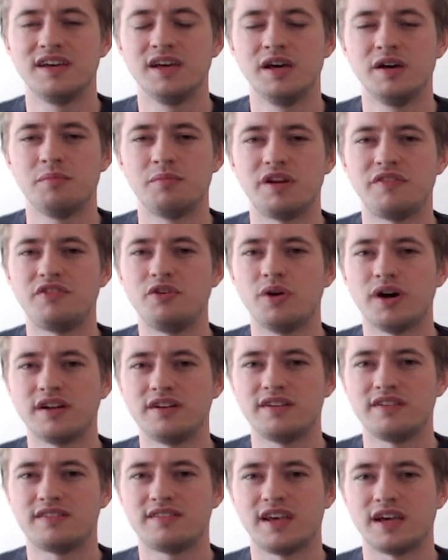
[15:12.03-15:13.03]
But if you
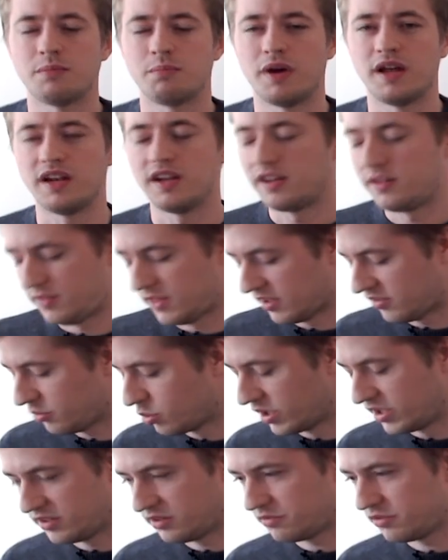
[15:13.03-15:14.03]
under-segment, that's
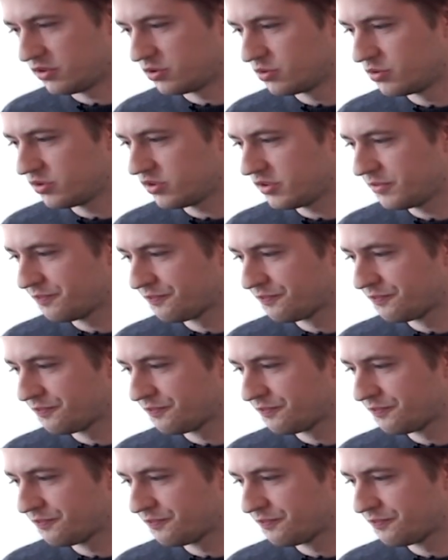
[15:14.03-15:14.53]
quite difficult.